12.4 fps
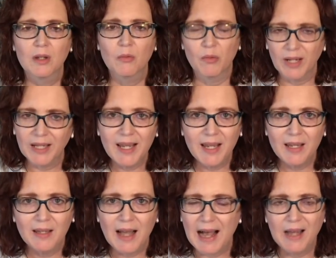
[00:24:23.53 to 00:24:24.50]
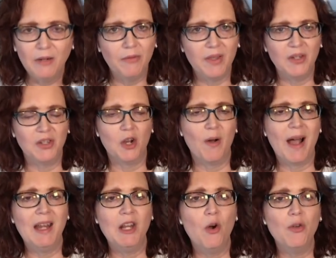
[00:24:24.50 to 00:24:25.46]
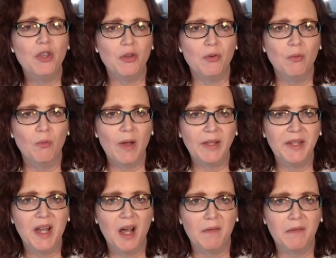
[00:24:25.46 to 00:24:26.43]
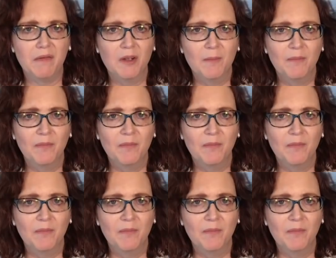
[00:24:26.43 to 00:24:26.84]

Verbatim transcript: Really? I don't think so. I know you well enough.